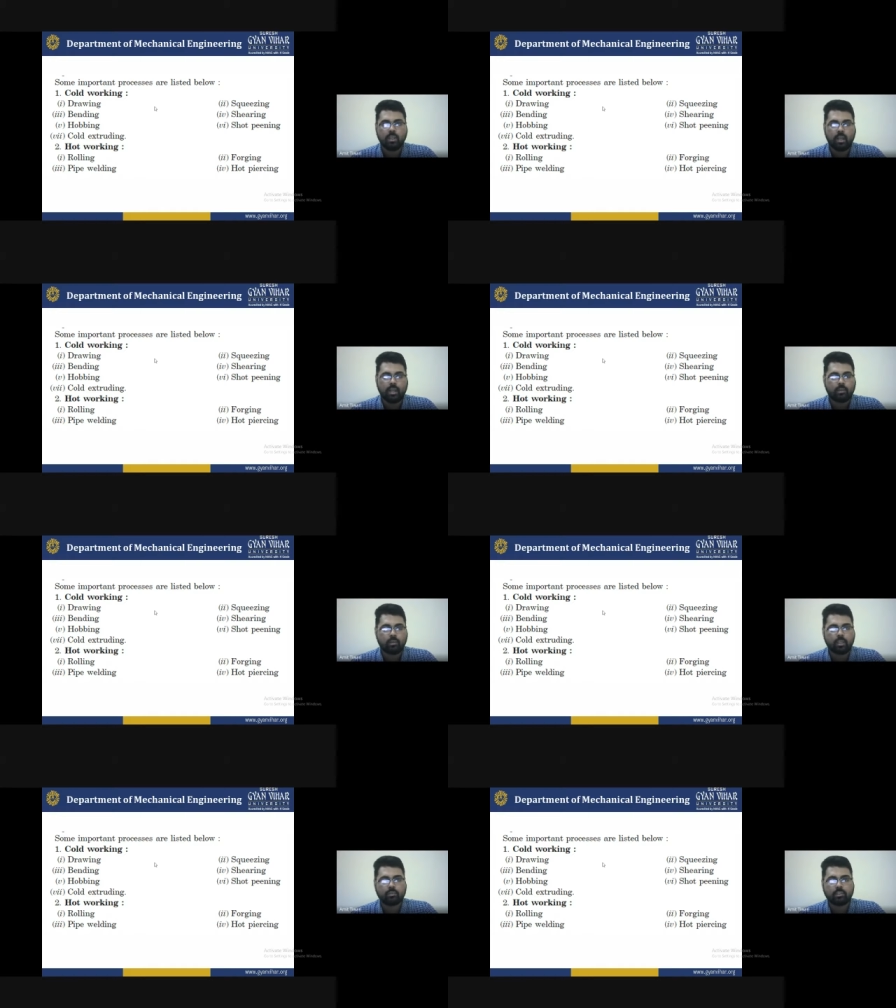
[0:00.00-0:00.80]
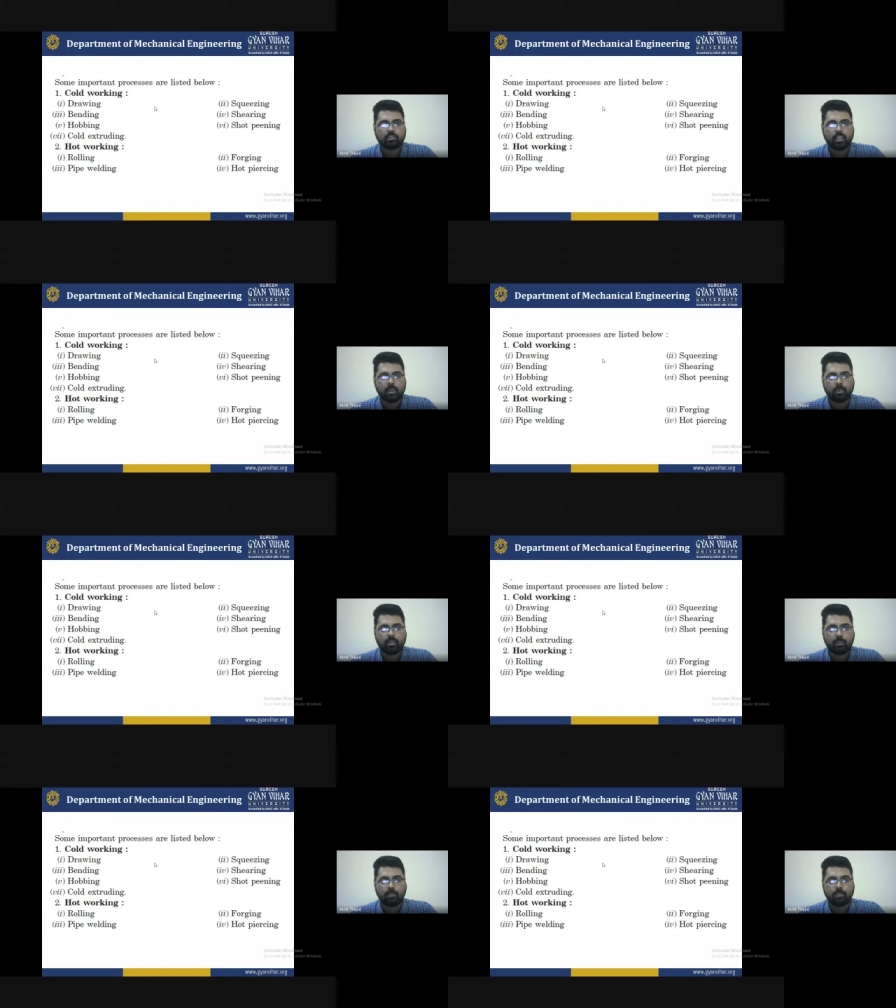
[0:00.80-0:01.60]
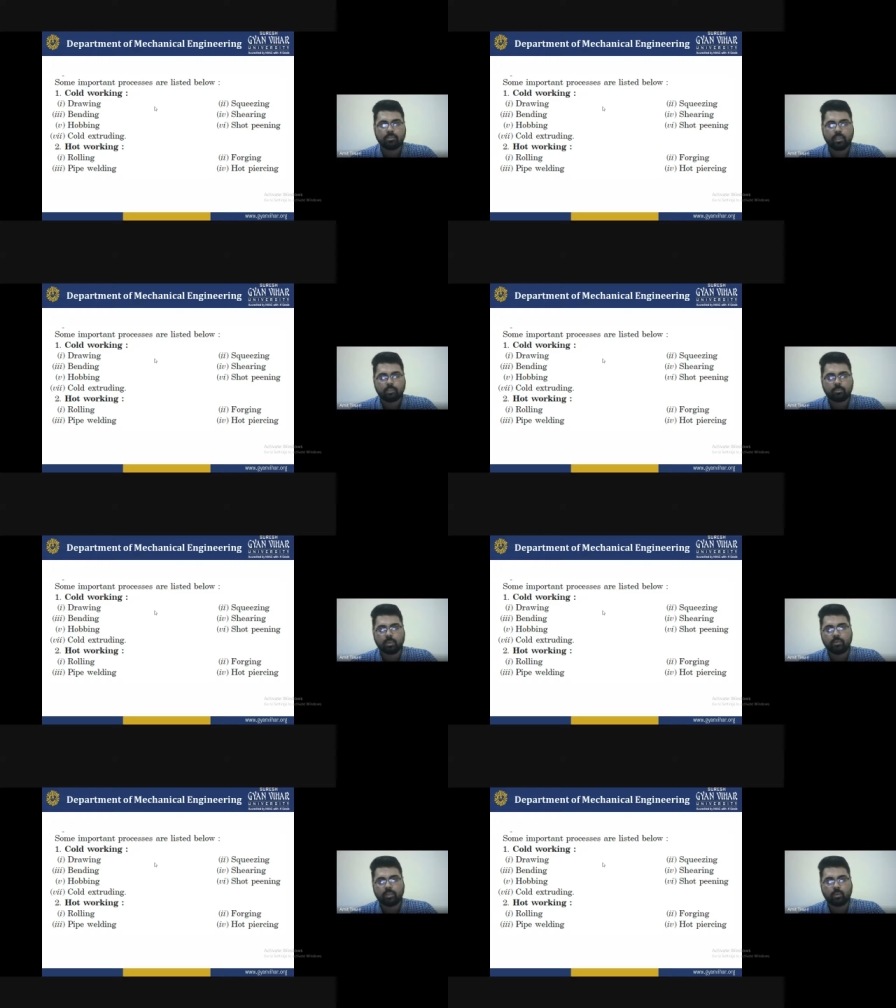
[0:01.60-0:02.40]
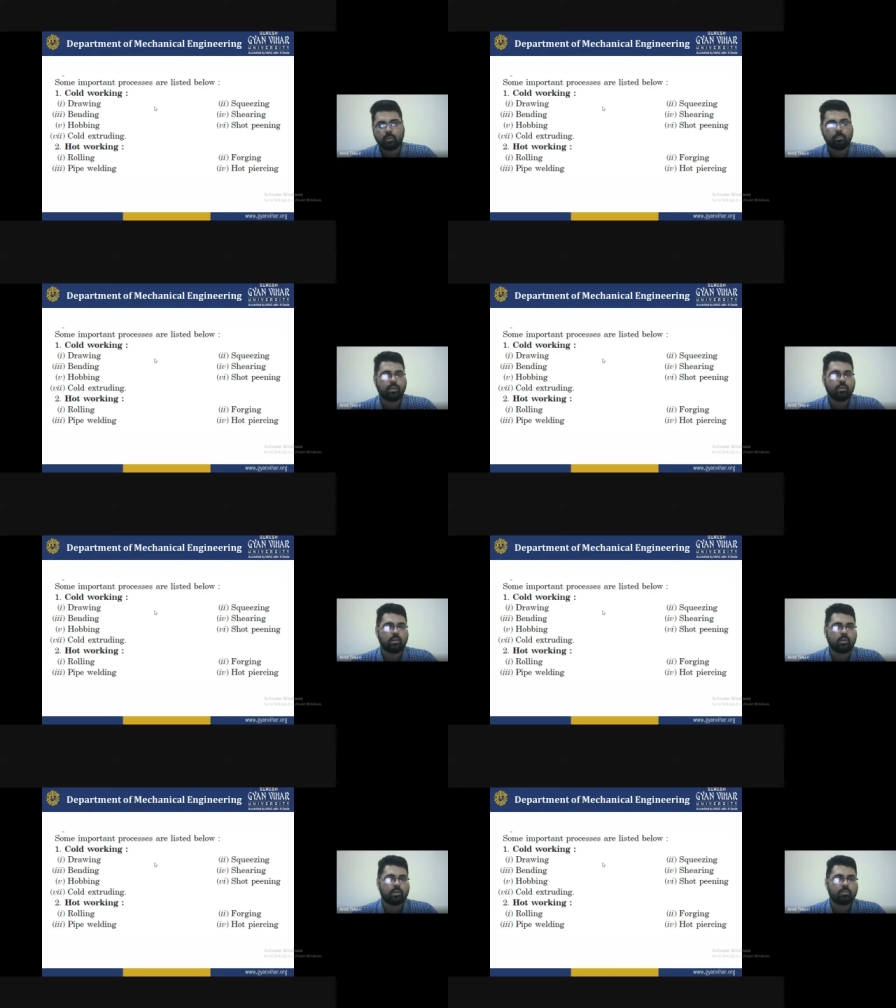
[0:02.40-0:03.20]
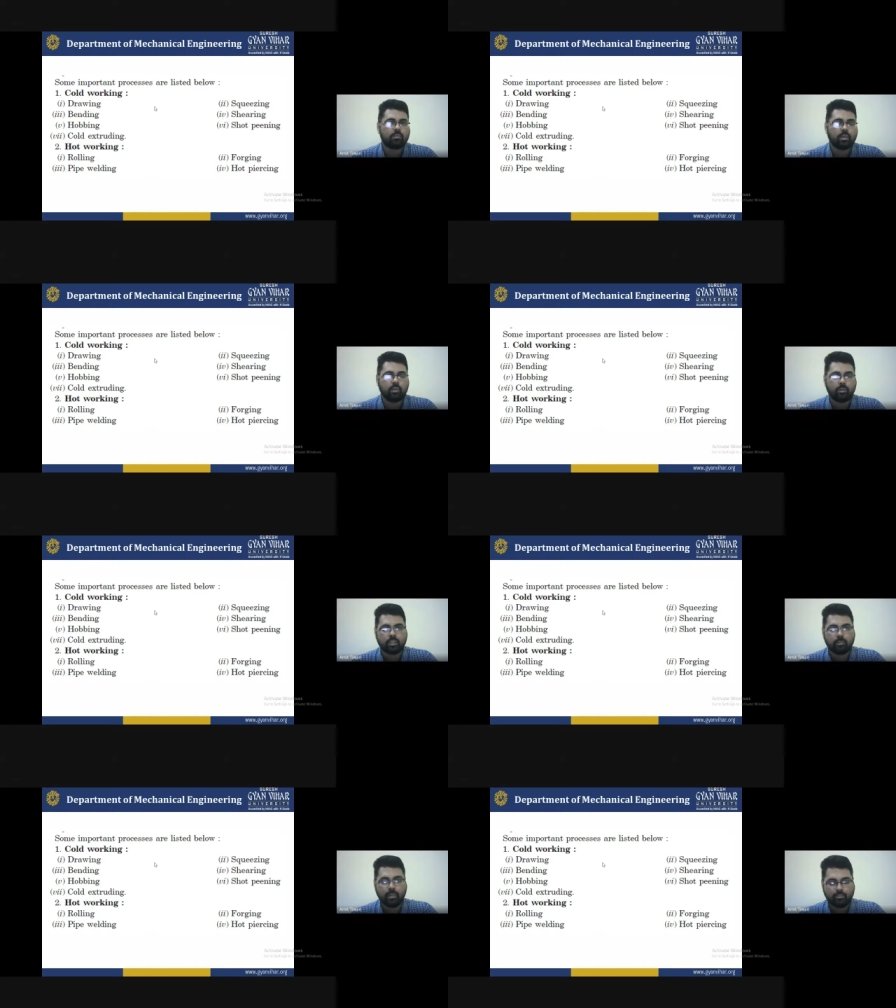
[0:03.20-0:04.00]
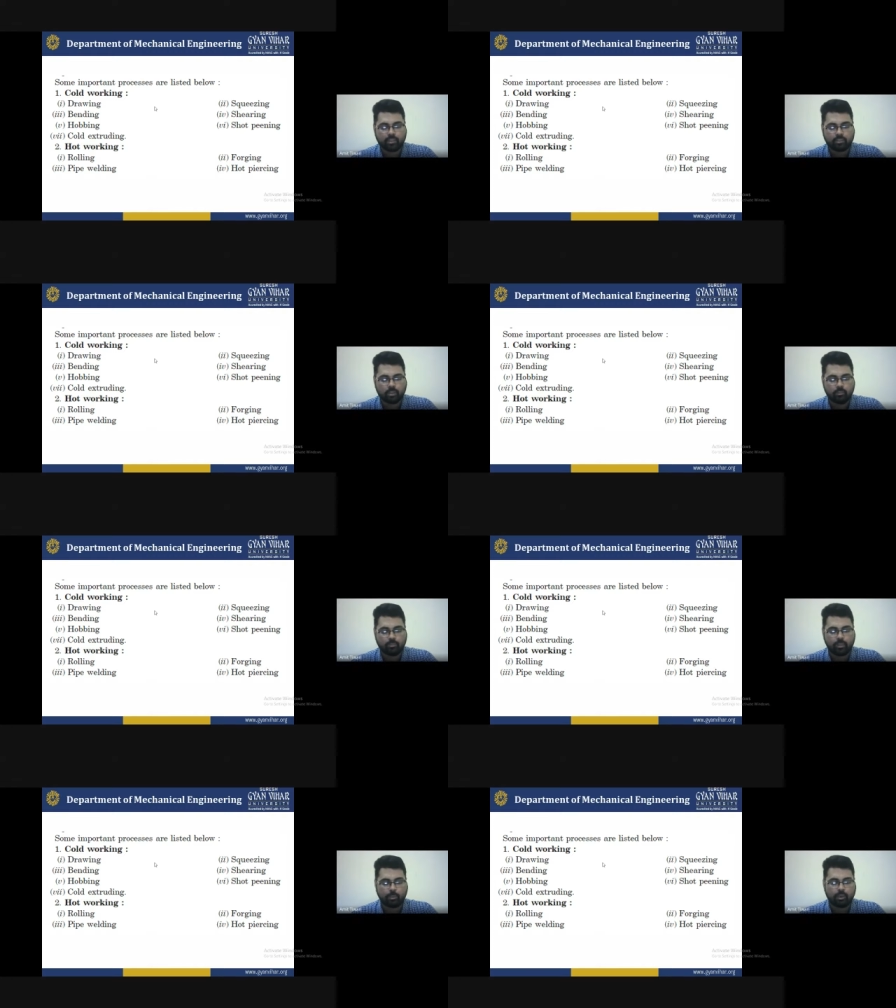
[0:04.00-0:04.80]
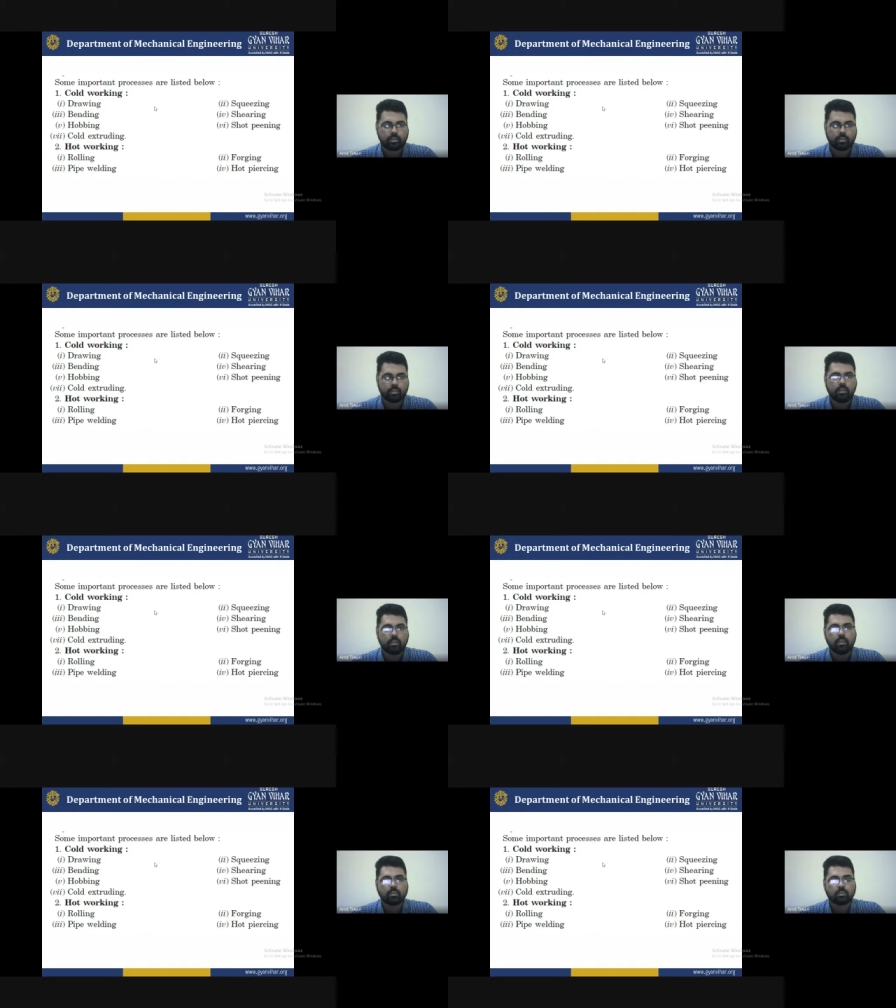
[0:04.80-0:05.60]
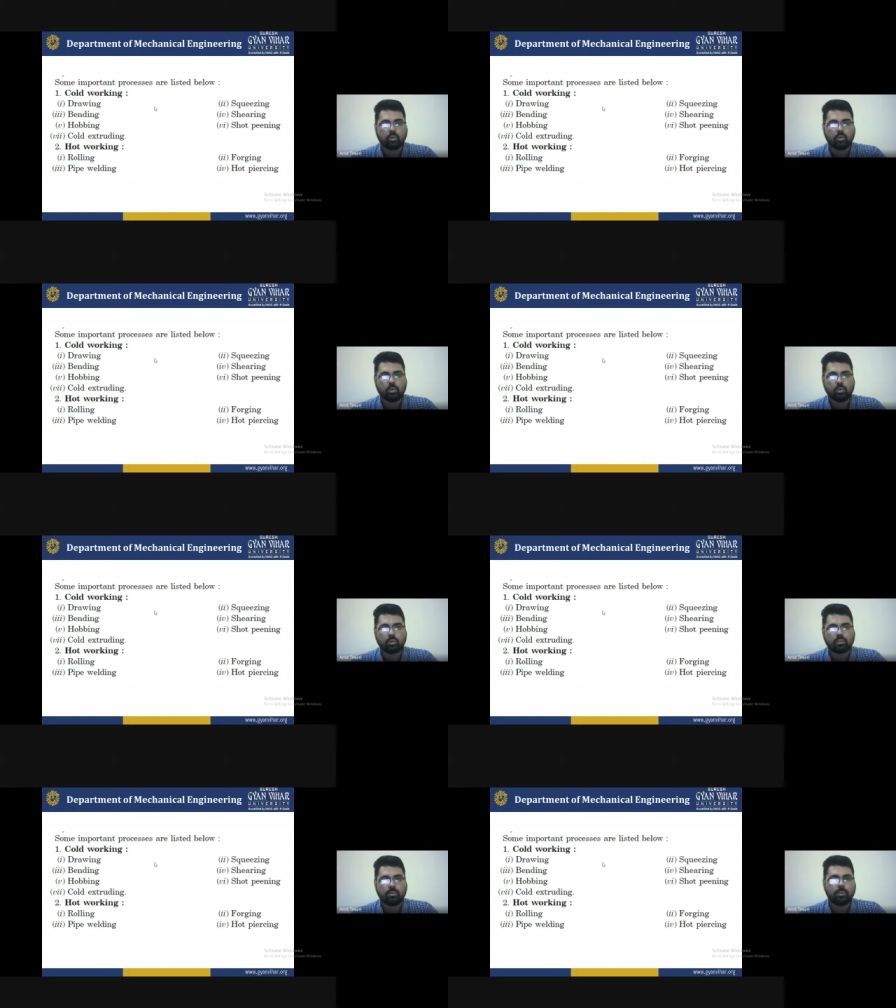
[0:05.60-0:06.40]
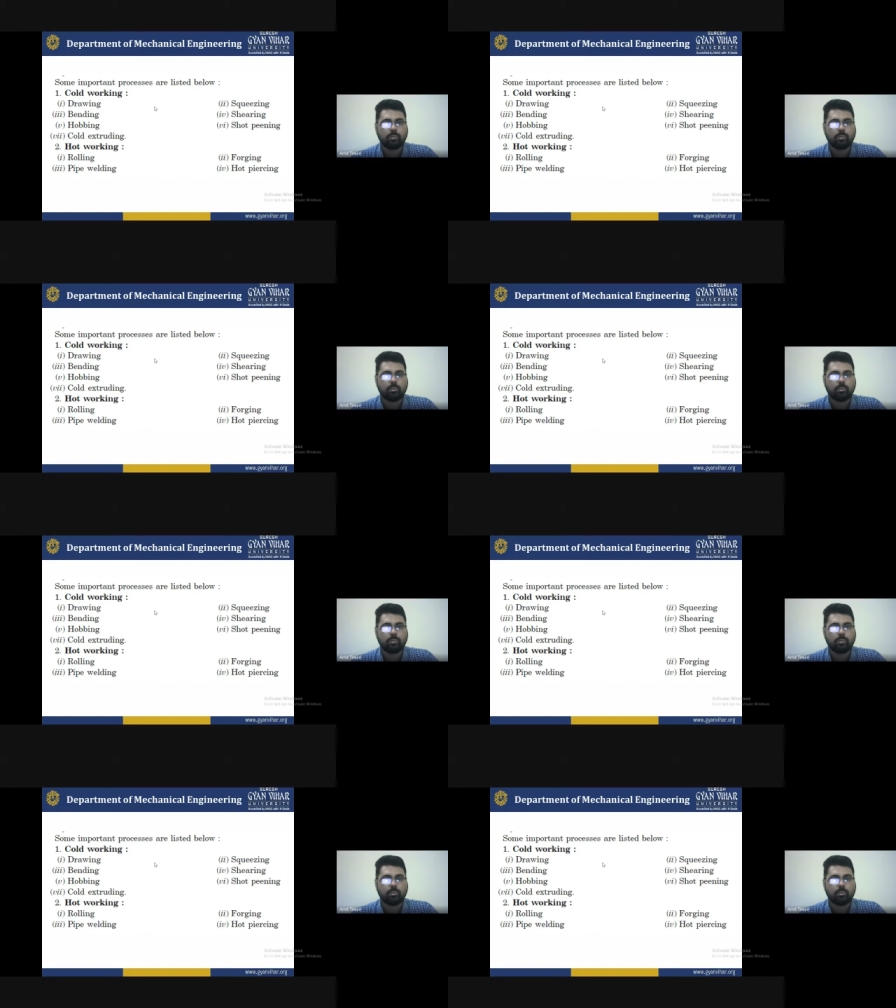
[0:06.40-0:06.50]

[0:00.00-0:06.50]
and to give the shape and dimension as per our requirement during the manufacturing of any product. So the some